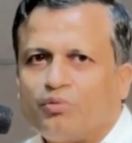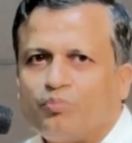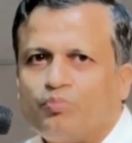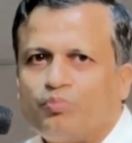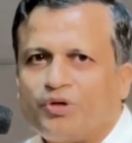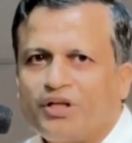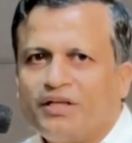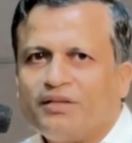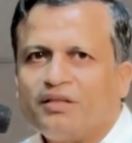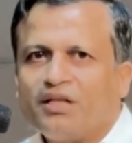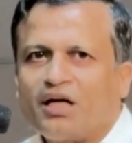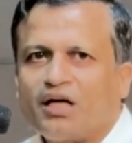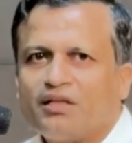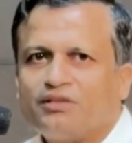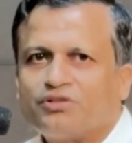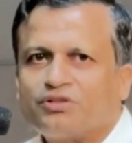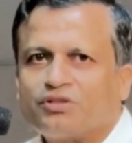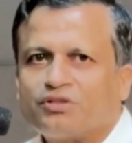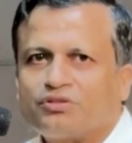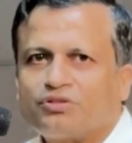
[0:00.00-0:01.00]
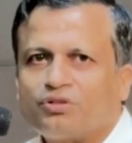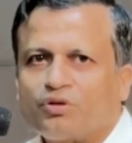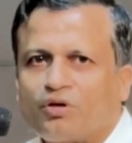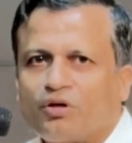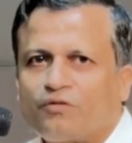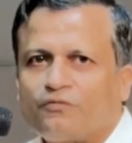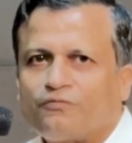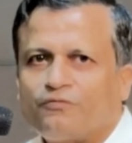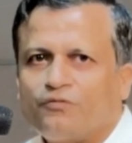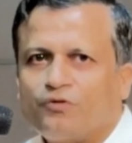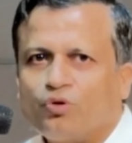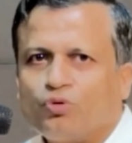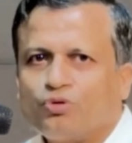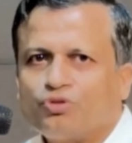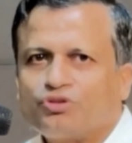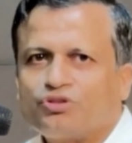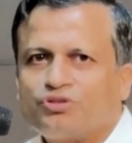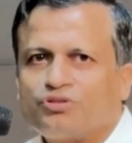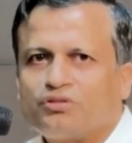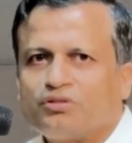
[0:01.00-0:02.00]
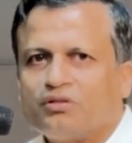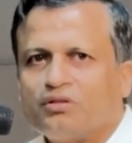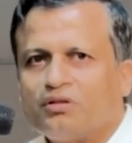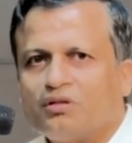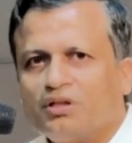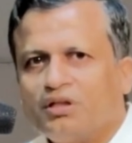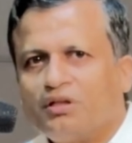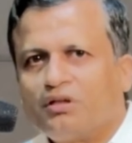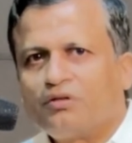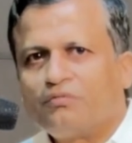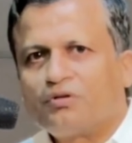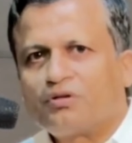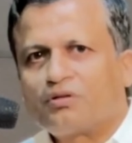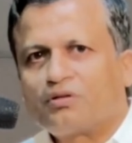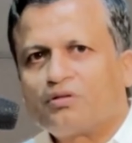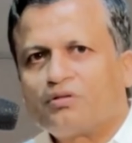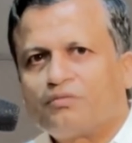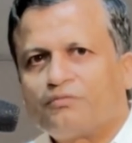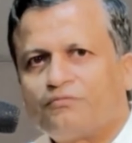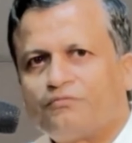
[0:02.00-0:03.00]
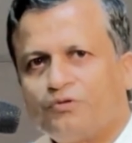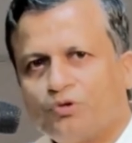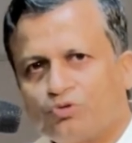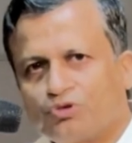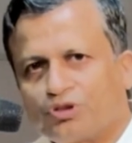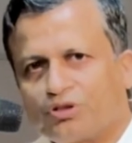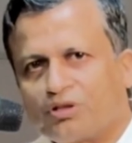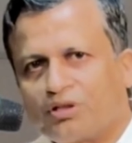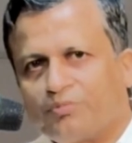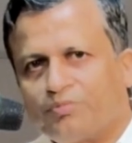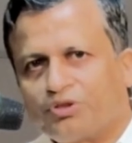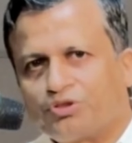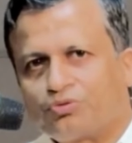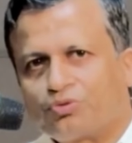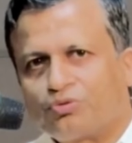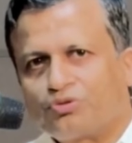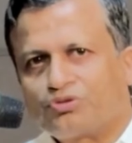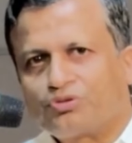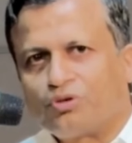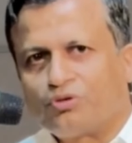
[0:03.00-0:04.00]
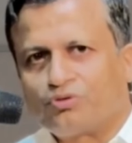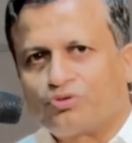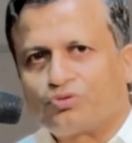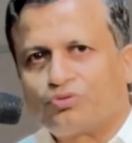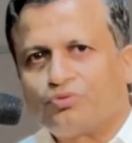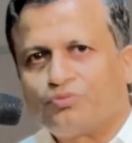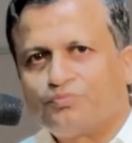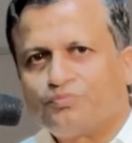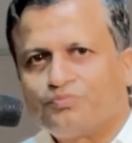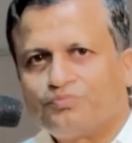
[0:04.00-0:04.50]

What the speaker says: bring the answers of those in our future episodes also.